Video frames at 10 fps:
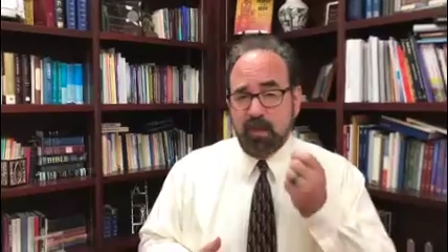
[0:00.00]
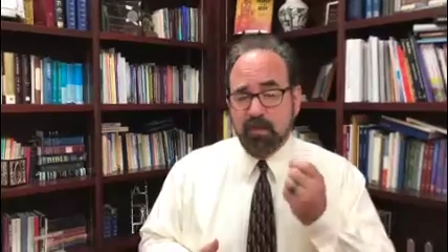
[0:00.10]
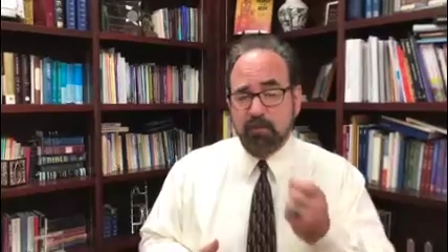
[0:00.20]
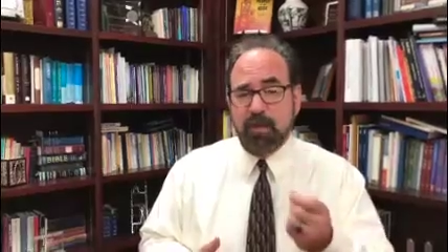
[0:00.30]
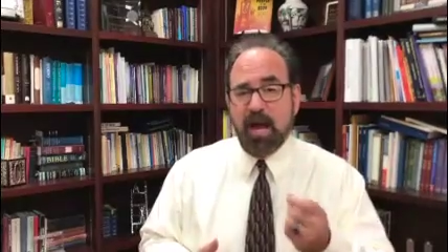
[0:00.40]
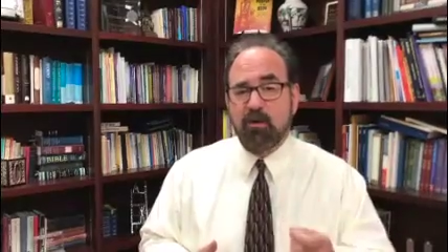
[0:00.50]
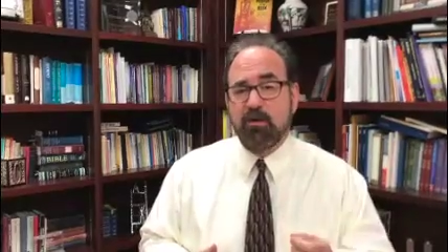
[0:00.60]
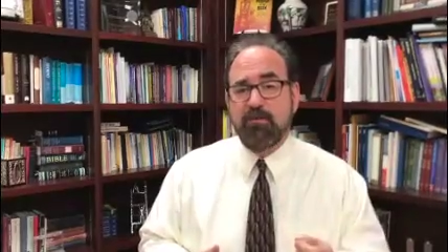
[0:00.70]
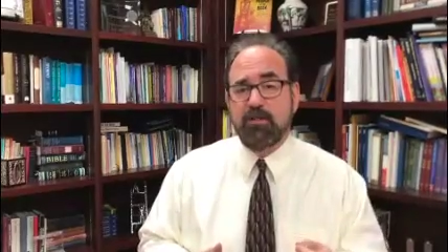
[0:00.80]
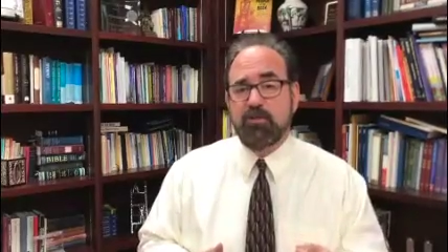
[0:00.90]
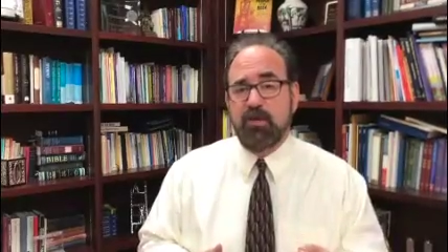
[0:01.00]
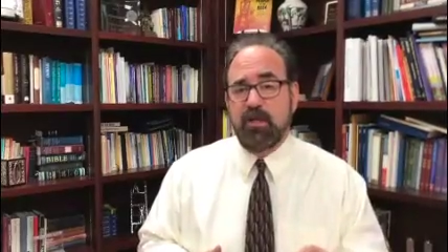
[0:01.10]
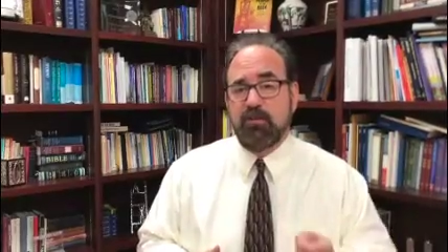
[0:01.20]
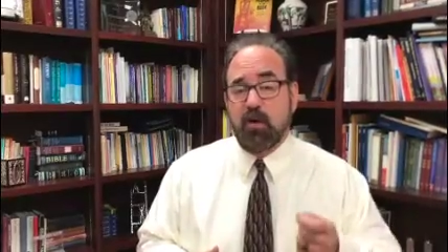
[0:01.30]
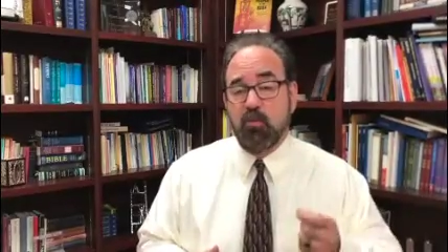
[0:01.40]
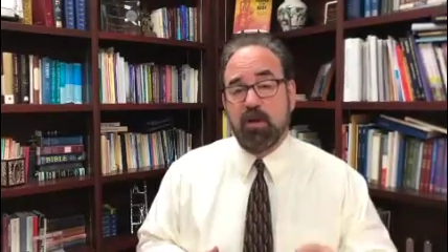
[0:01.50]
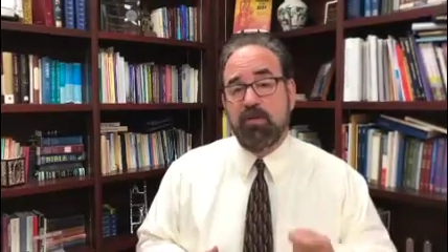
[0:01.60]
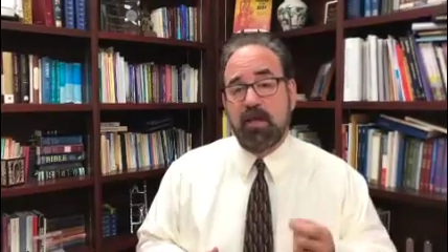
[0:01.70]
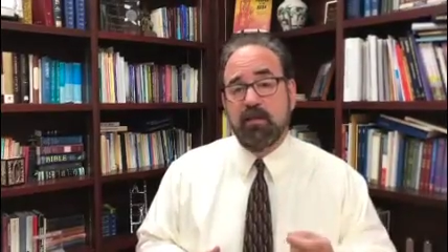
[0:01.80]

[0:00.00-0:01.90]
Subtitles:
the power of the dream that where they